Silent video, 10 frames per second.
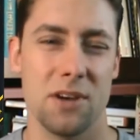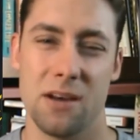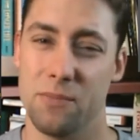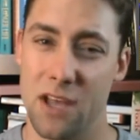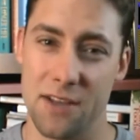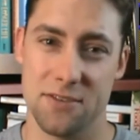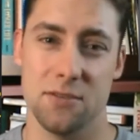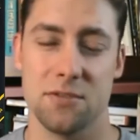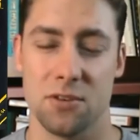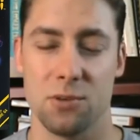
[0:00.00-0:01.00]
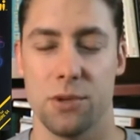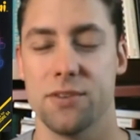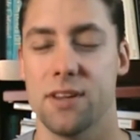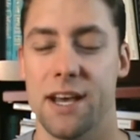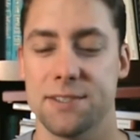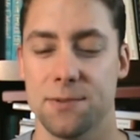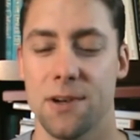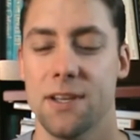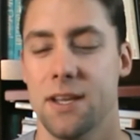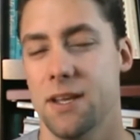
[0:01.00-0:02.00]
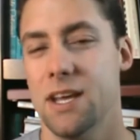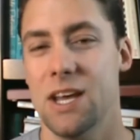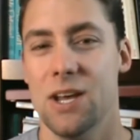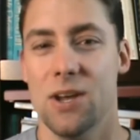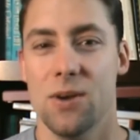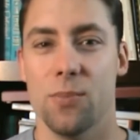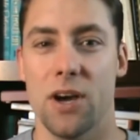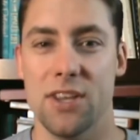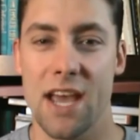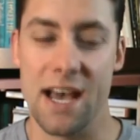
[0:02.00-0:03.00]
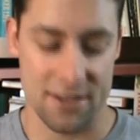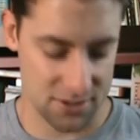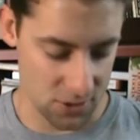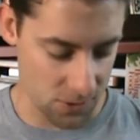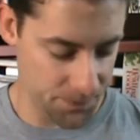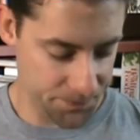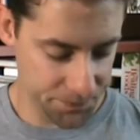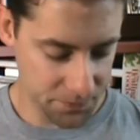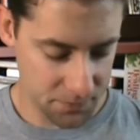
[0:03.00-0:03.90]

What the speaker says: but I'm not too certain about the last one. But yeah, so